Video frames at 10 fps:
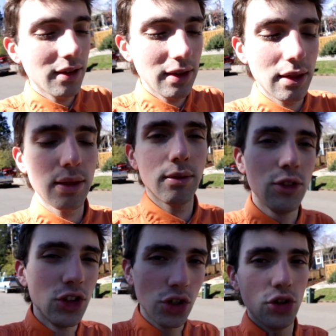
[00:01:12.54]
these
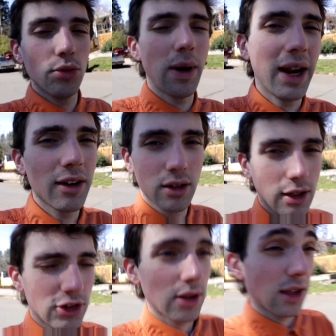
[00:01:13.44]
new minor
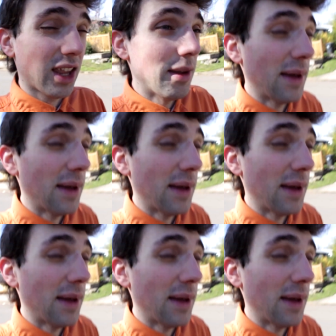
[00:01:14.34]
glitches that came